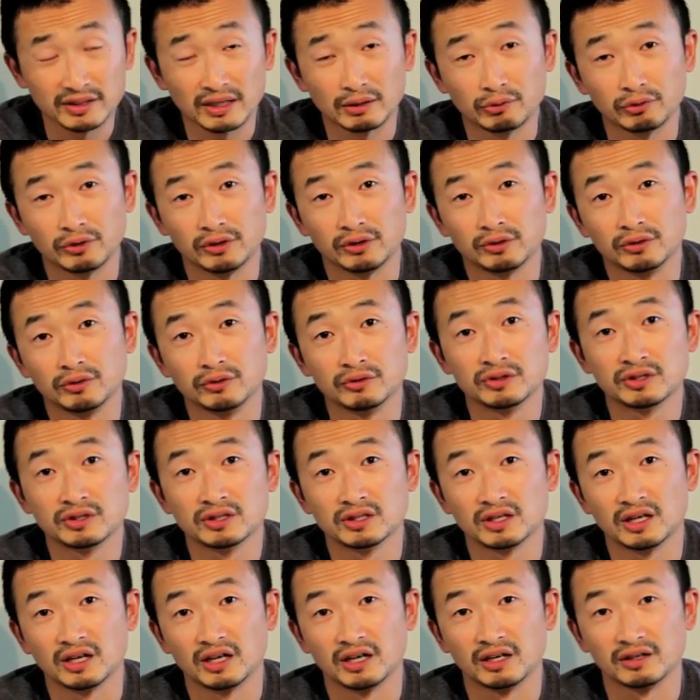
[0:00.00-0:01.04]
that we use
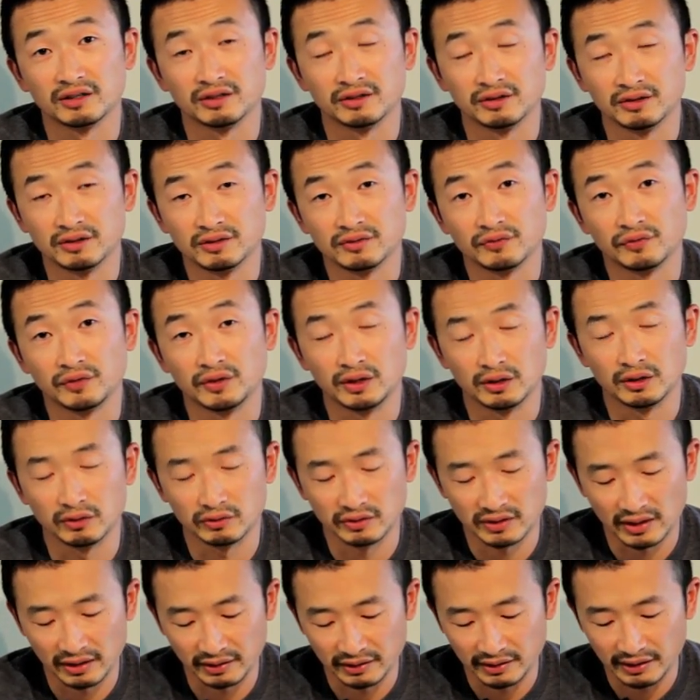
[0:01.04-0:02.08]
uh, in this
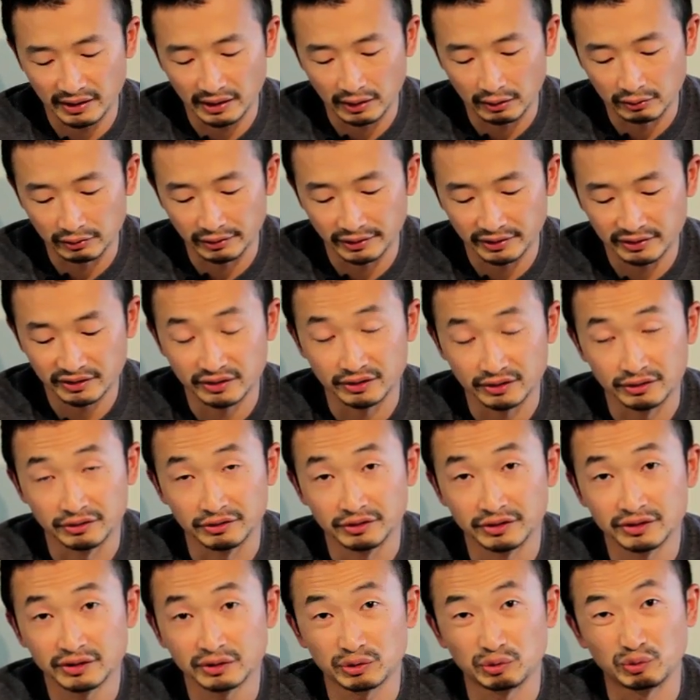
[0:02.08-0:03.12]
videos are the LX
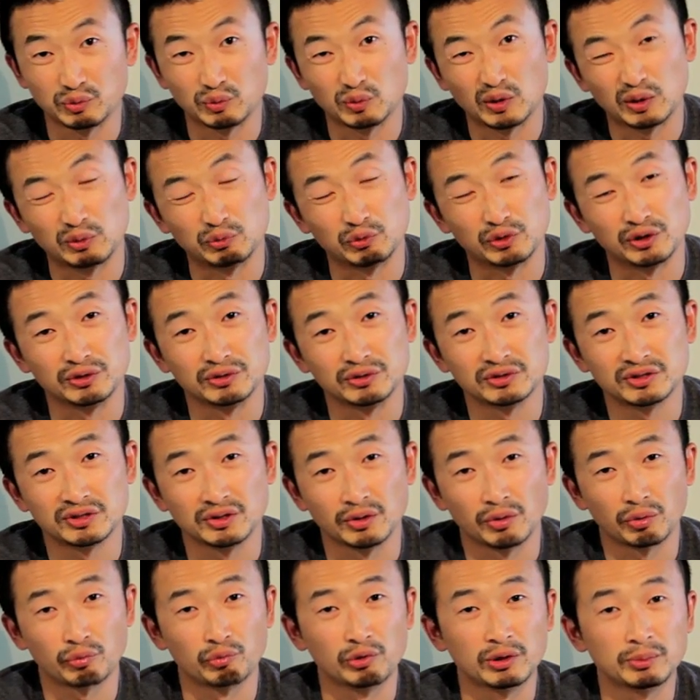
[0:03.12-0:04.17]
series and we use the
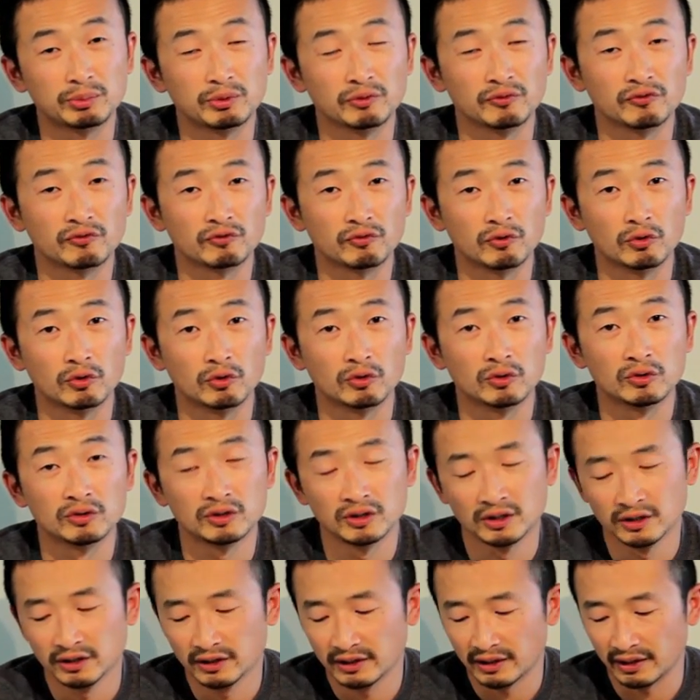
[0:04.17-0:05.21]
3.4
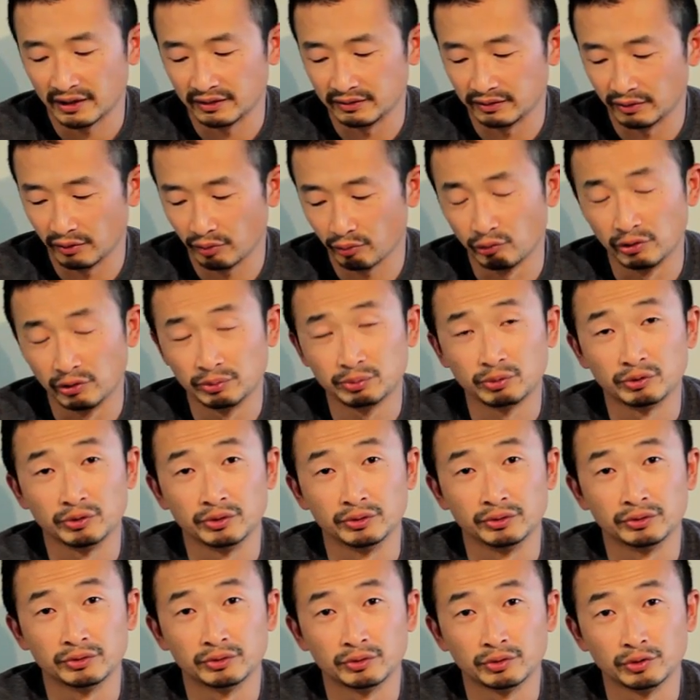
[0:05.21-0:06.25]
and the
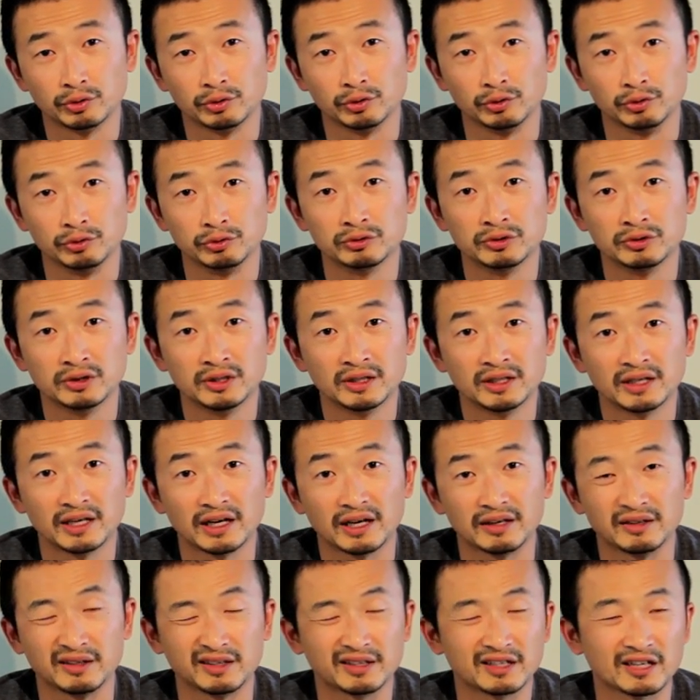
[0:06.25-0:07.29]
3.2
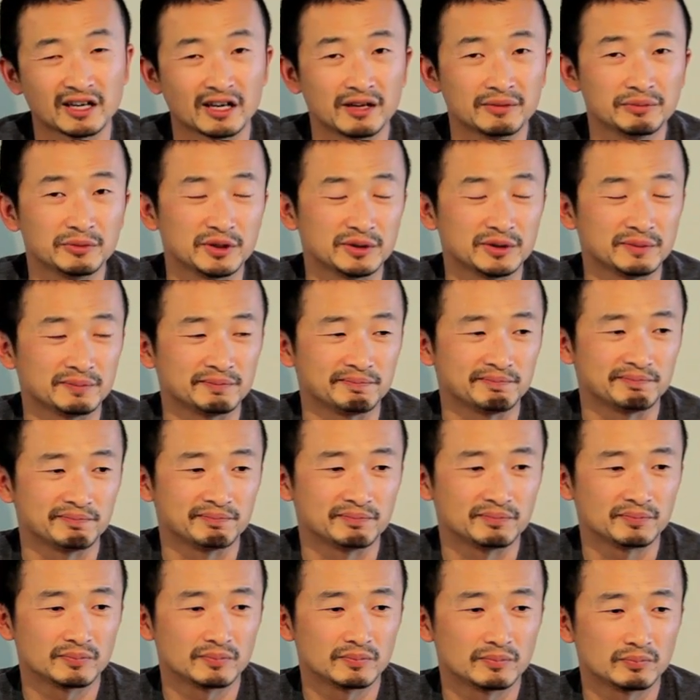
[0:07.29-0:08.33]
and they come
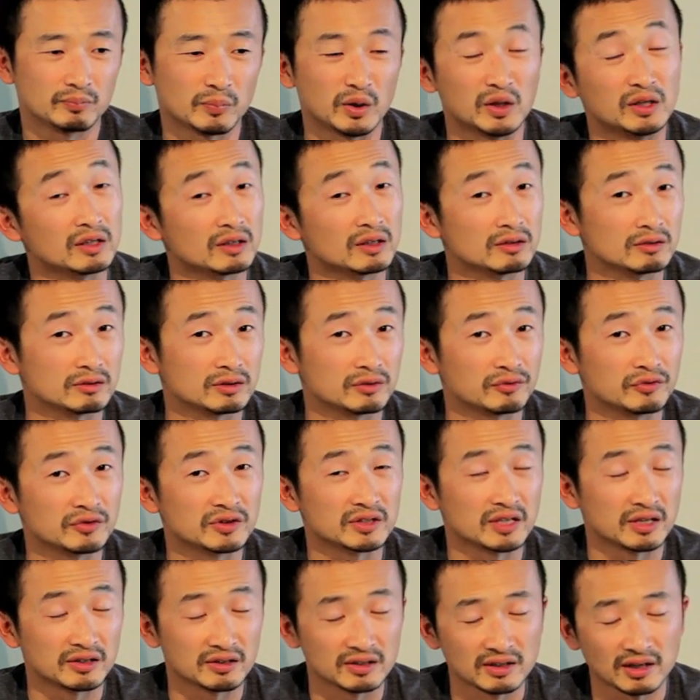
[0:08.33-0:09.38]
in many other different
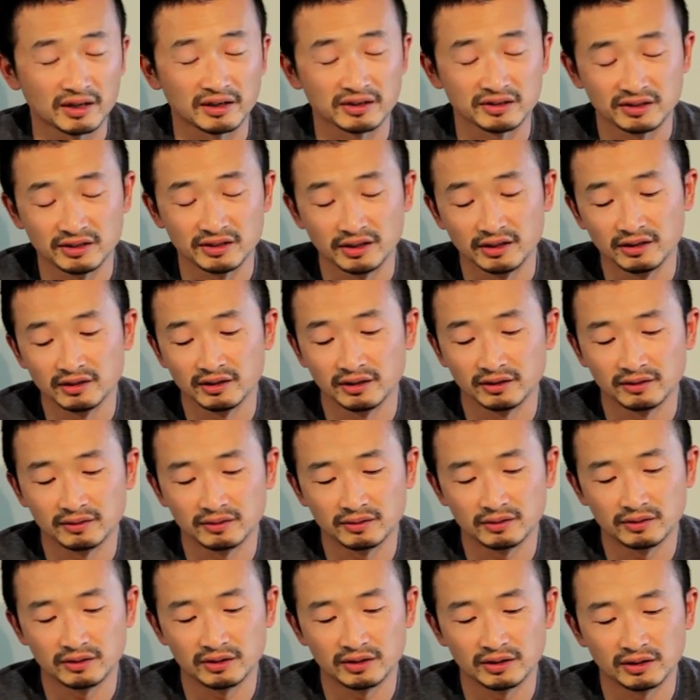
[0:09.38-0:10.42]
sizes. Like I said, like
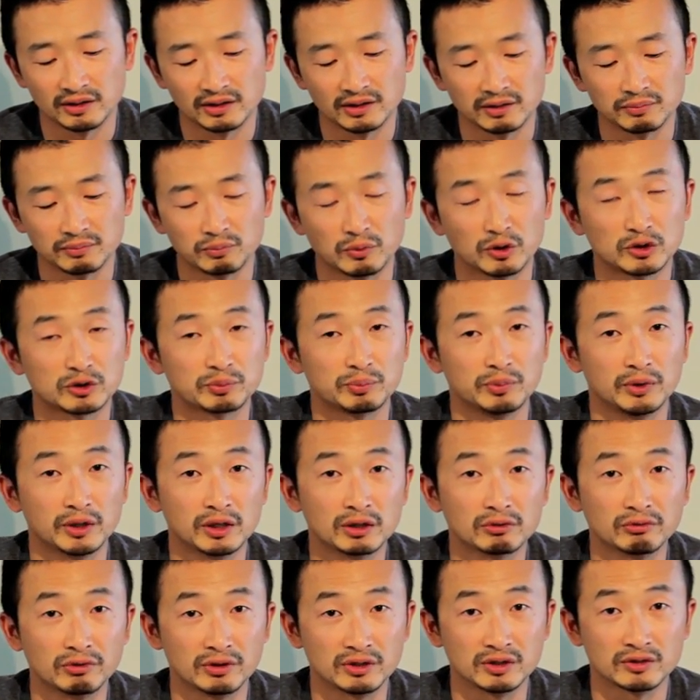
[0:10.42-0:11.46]
you can get much bigger
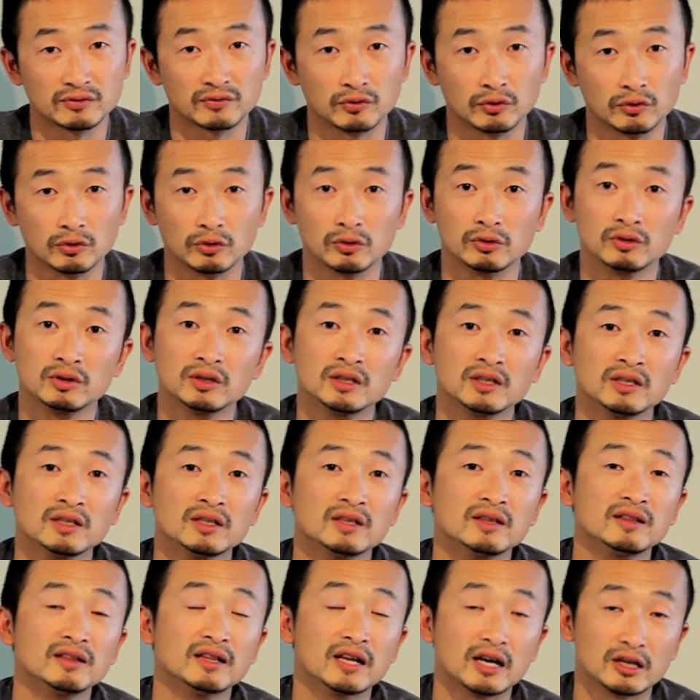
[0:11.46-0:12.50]
ones for
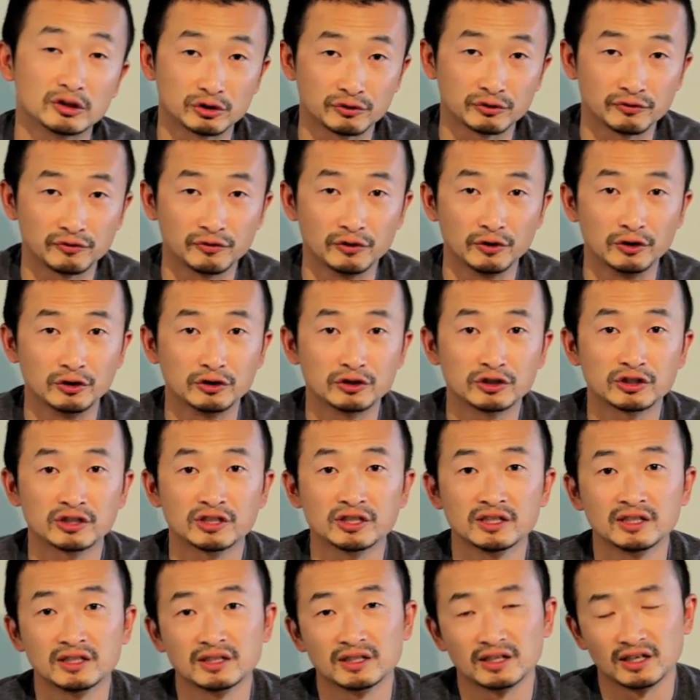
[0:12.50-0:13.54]
larger fish.
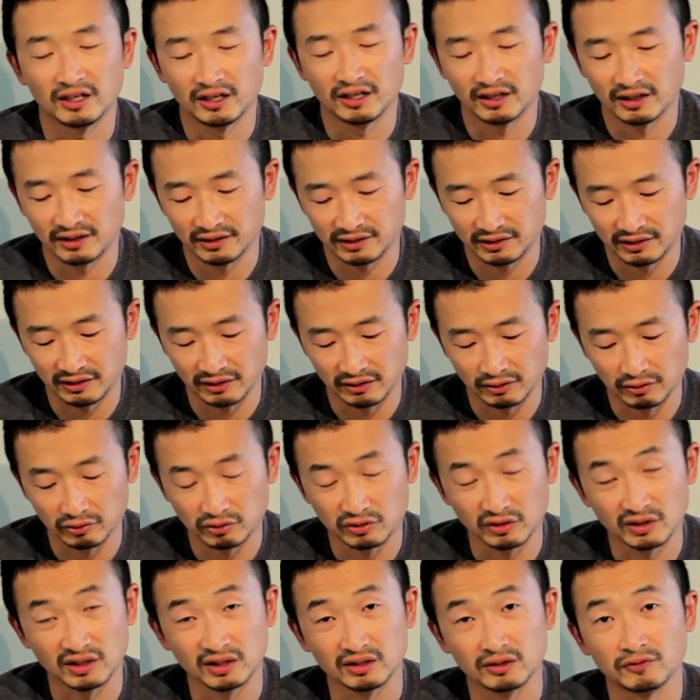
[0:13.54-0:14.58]
Uh, you can
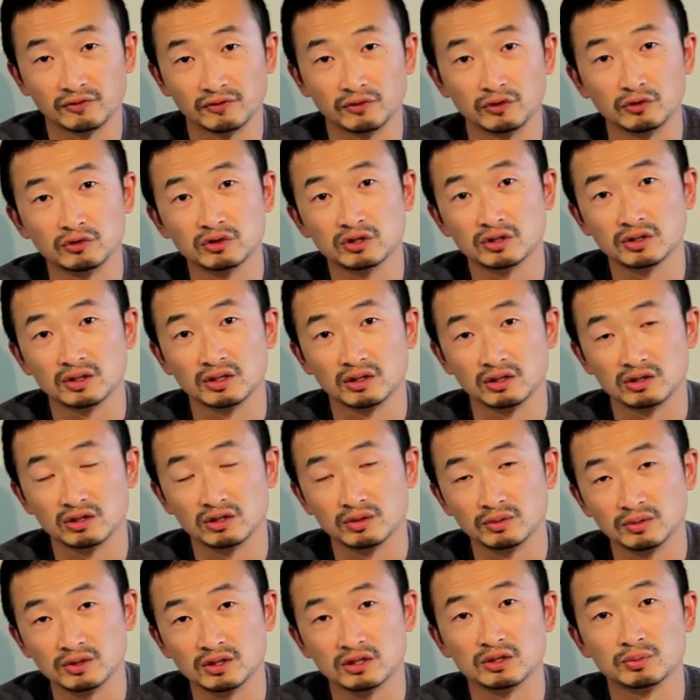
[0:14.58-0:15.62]
also get a few
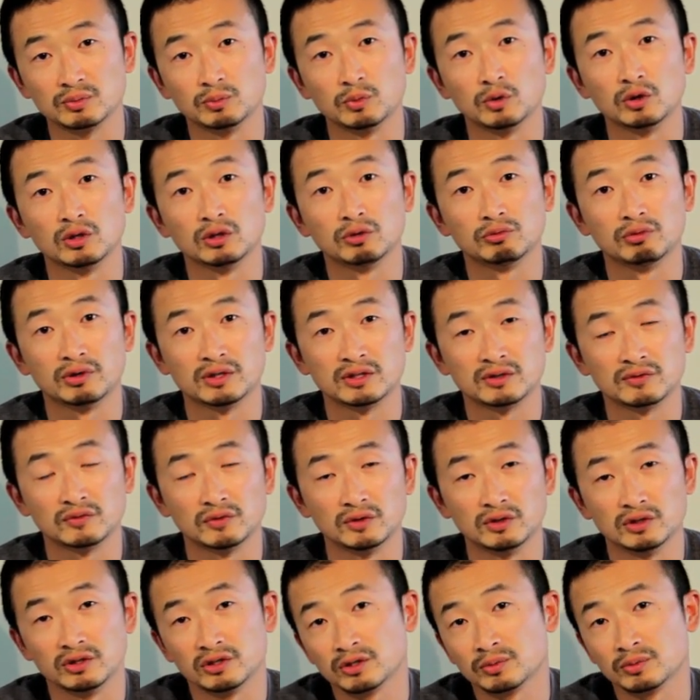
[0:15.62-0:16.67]
the, the, smaller ones for
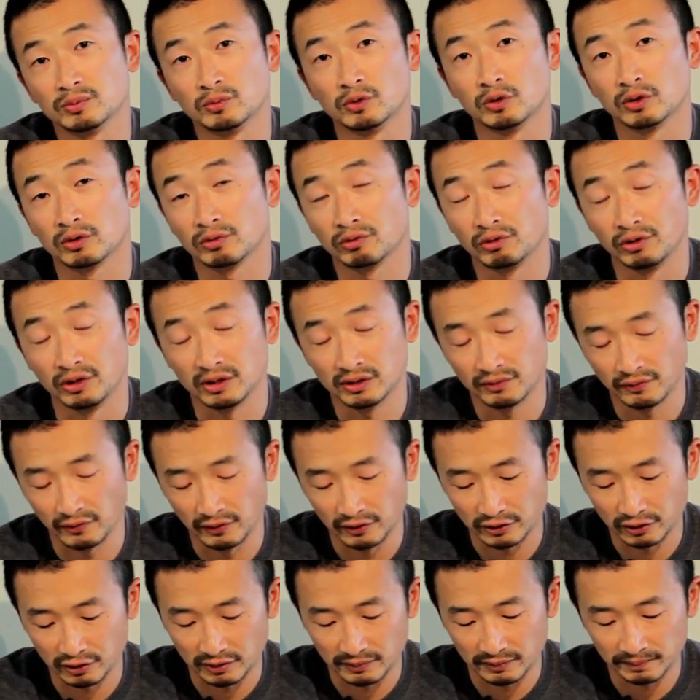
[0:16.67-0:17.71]
the small creek
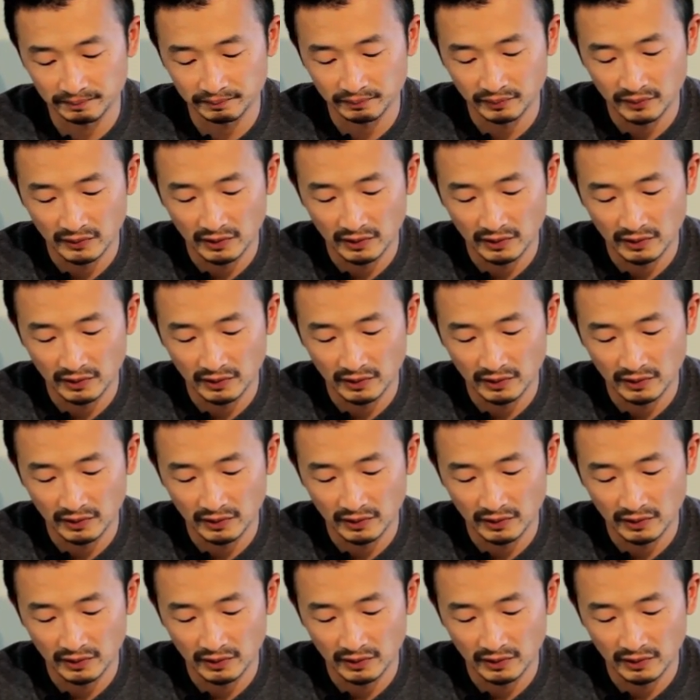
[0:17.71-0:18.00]
fishing.